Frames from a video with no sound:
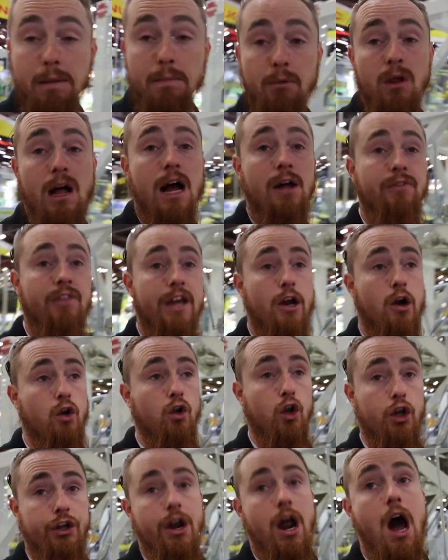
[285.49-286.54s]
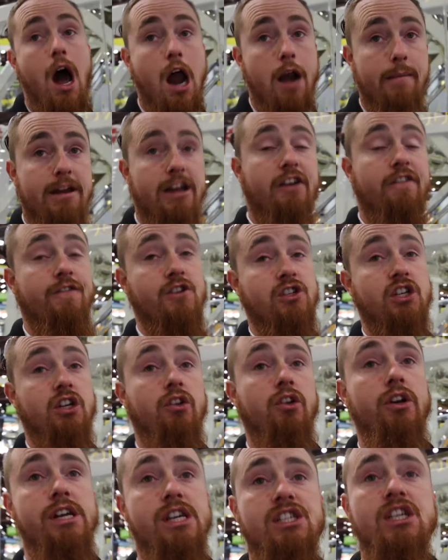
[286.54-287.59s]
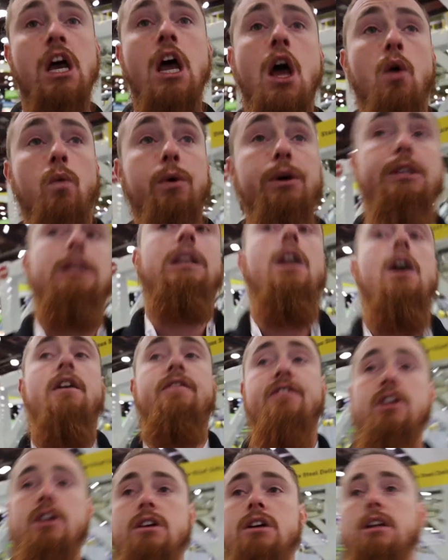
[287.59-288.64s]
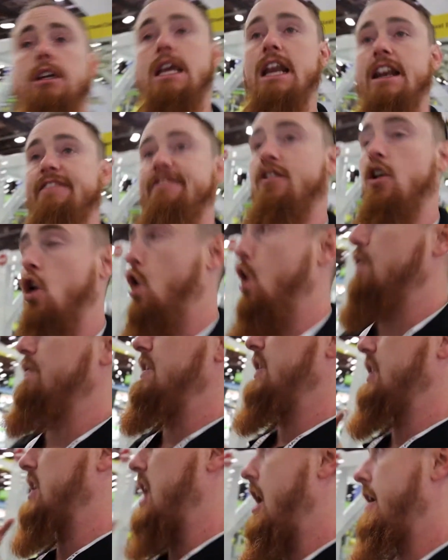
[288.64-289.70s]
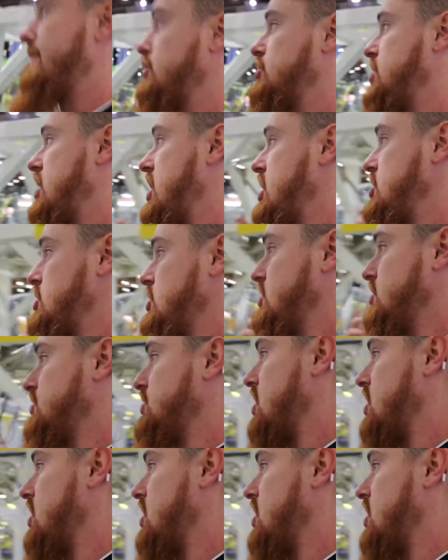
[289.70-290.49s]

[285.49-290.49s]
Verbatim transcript: people out there are looking to automate your facilities. We'd love to get involved in the conversations